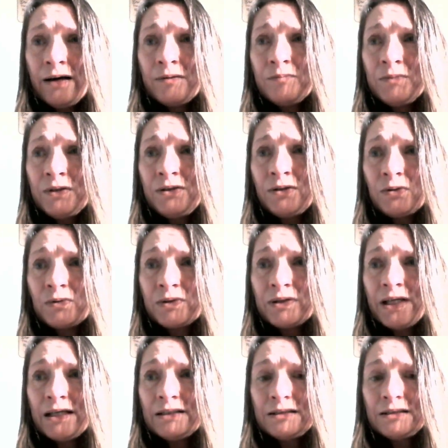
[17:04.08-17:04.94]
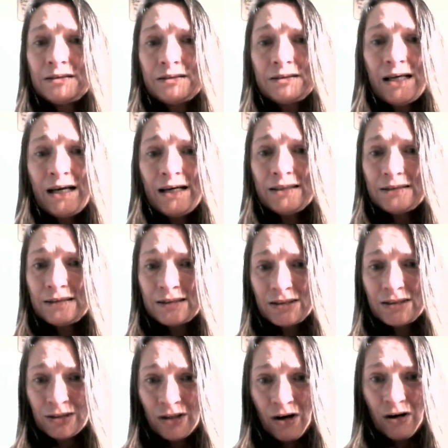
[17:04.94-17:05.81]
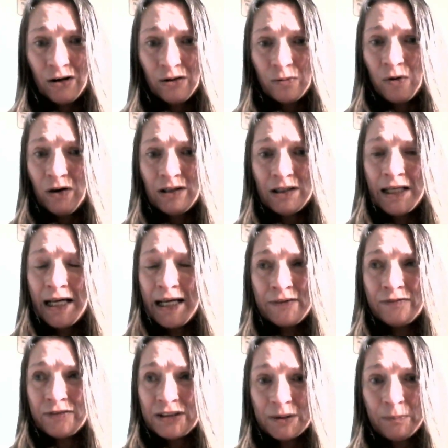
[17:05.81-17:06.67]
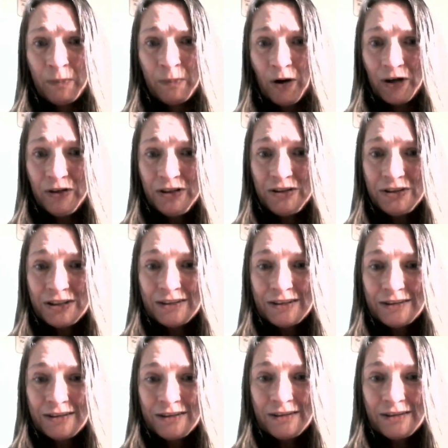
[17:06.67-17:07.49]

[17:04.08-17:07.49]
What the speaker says: you know, that's not what life's about.